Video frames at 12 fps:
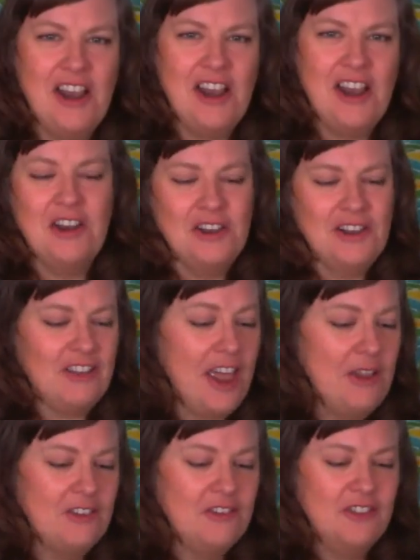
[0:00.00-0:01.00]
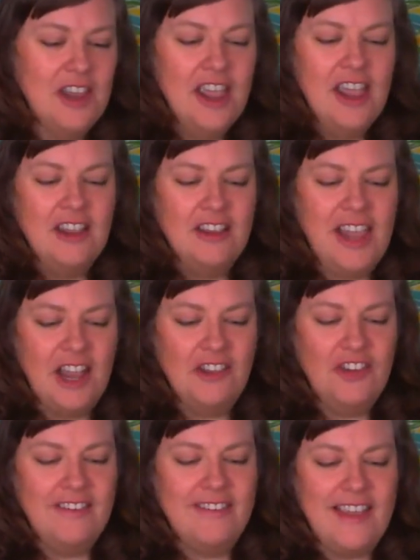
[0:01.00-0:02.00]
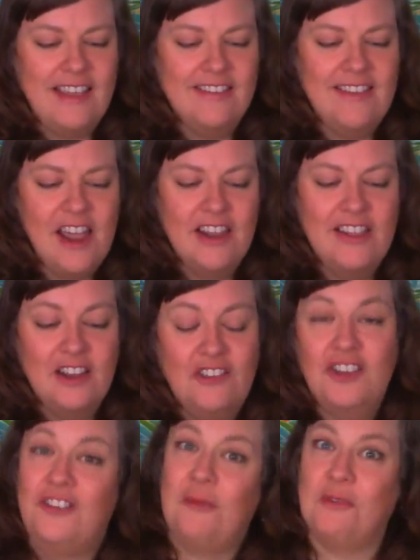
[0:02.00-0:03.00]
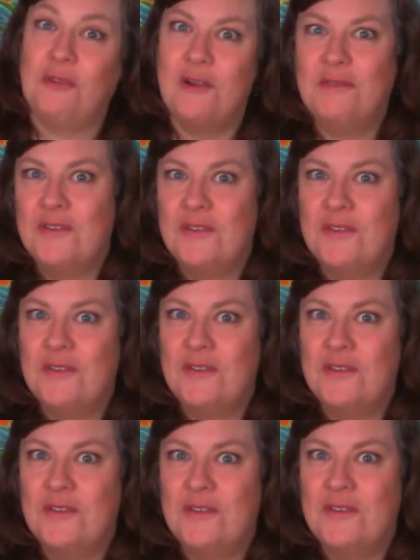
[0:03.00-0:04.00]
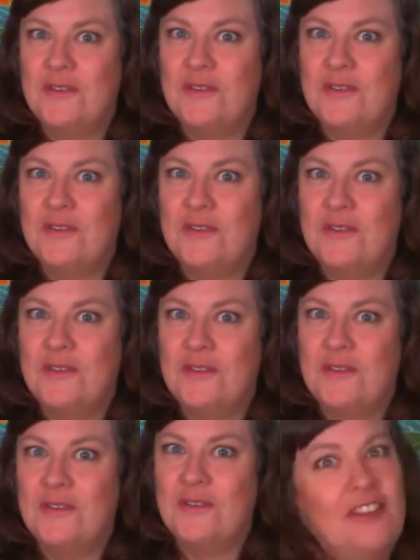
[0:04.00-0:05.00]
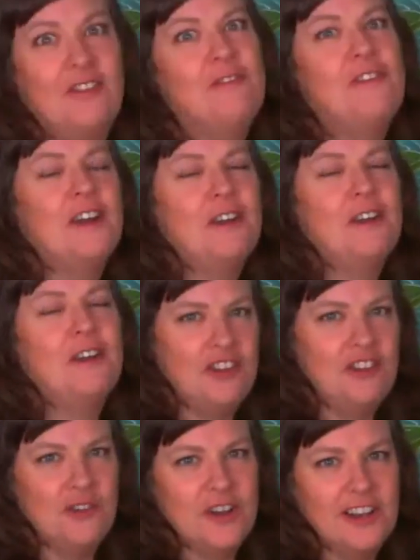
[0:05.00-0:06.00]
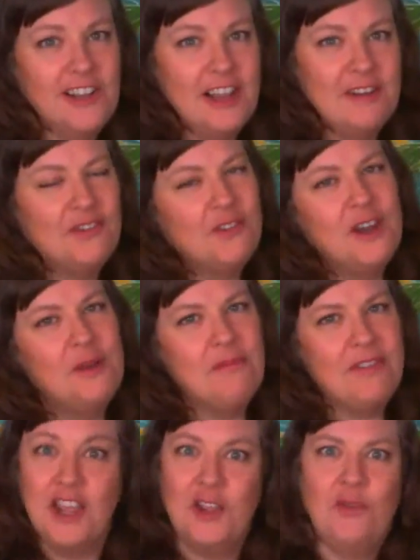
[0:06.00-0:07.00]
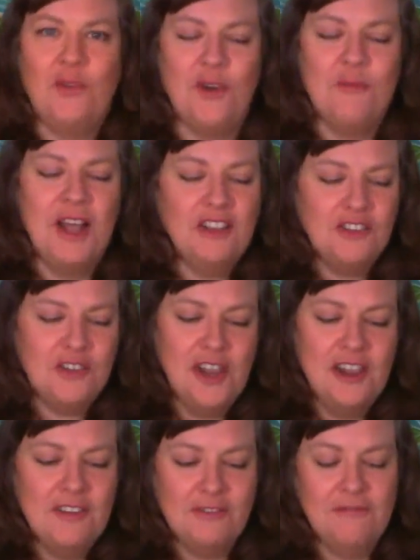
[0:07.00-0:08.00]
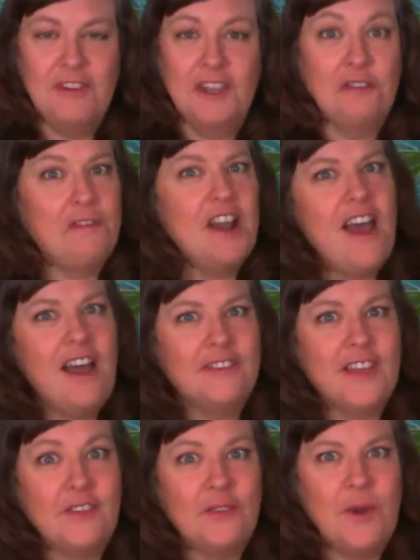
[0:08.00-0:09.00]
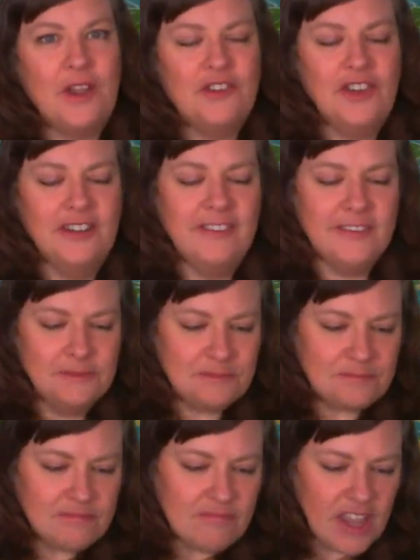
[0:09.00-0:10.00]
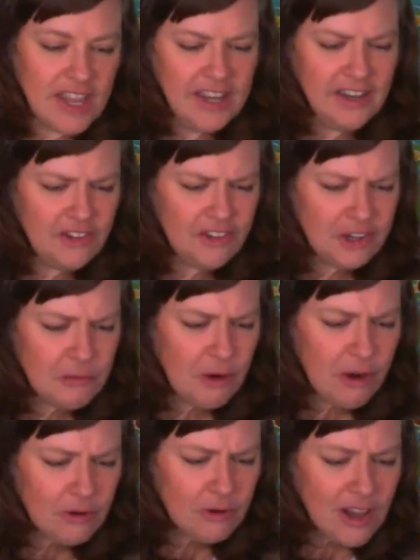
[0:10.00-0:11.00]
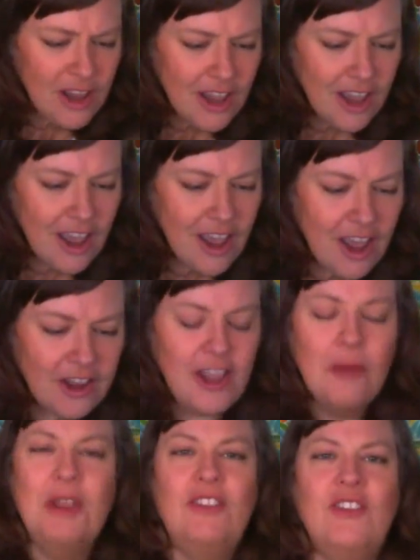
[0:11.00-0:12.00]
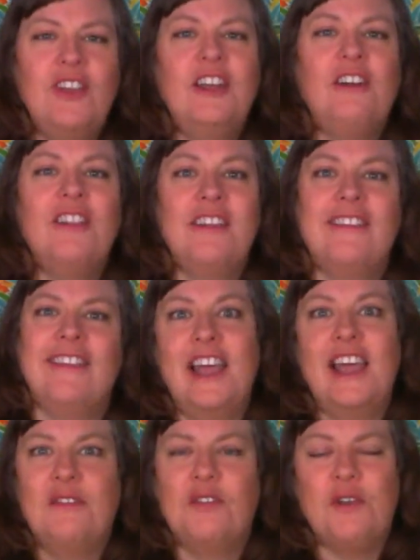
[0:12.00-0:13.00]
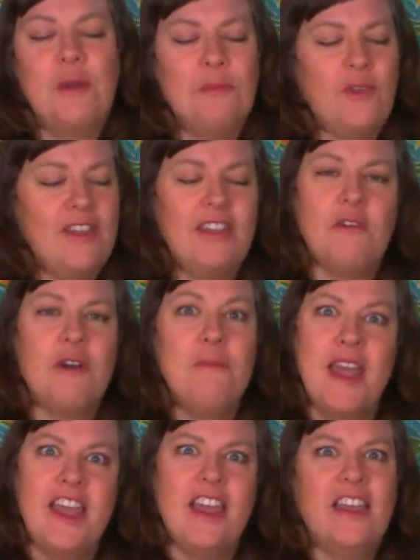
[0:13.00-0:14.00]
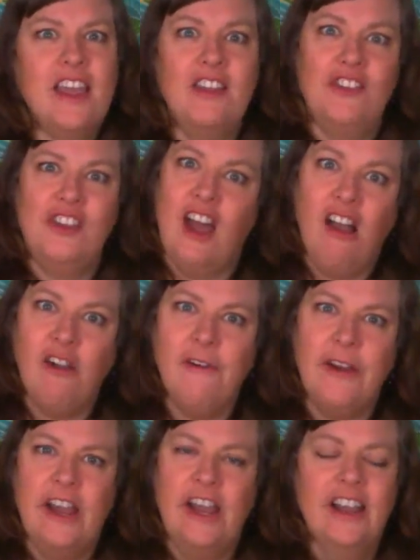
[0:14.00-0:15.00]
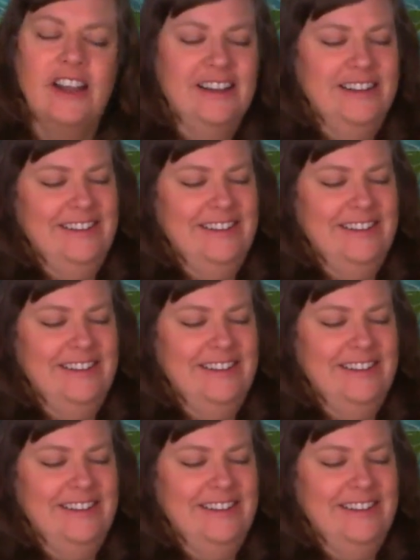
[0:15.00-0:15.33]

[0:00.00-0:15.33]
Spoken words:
don't know. Like Genji says that she subscribed to my channel. Thank you very much, and that she's very much enjoying the live stream. Thank you so much. Feel free to ask us questions. And she wrote, yummy to hear this live stream. So I think we're making Genji hungry.